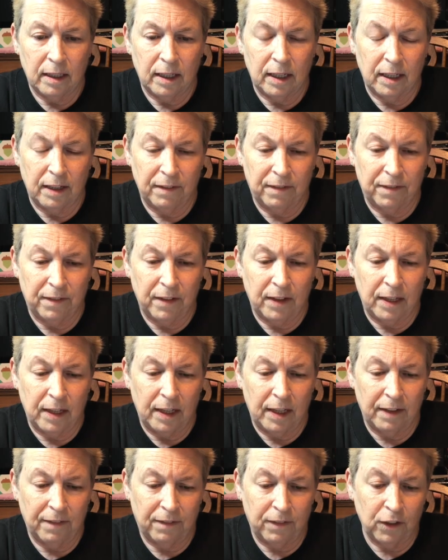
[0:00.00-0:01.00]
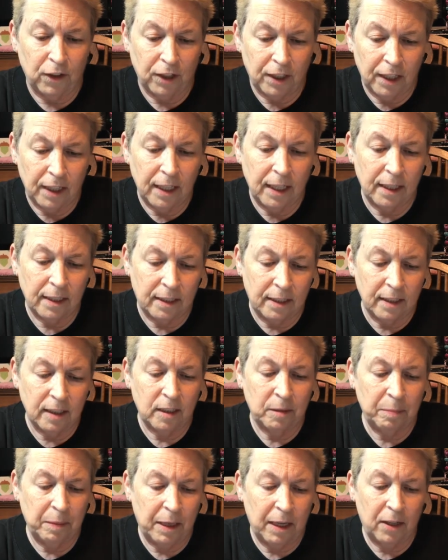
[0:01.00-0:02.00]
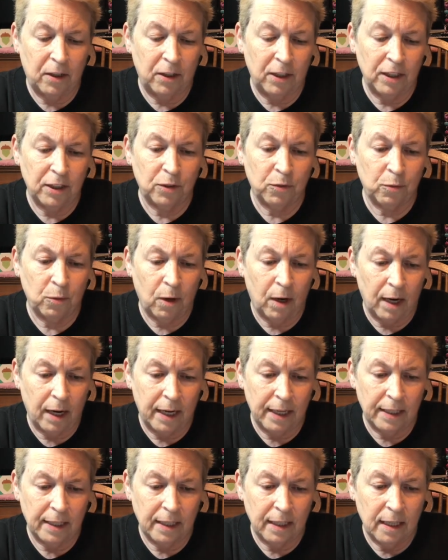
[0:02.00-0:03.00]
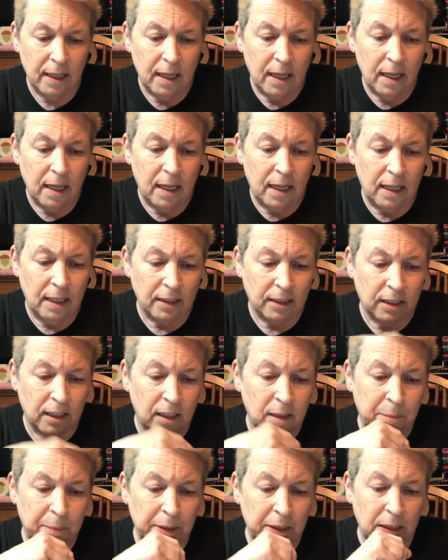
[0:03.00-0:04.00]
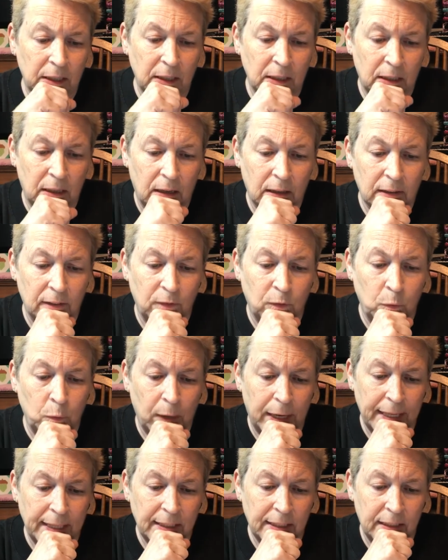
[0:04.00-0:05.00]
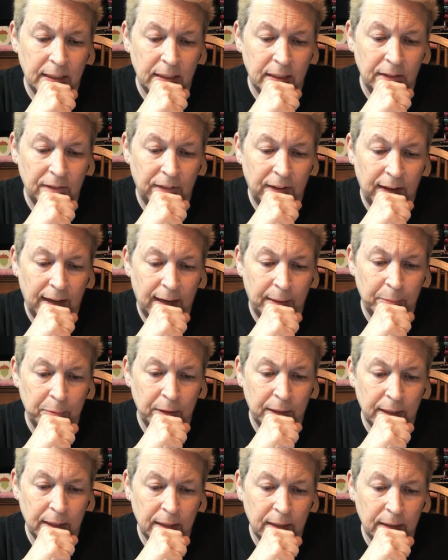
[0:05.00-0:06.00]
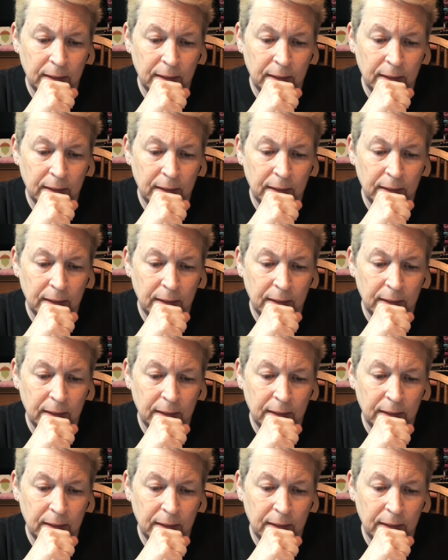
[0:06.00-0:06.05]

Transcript: if looking at this pattern is right, it's going to be a lot of waste in the fabric,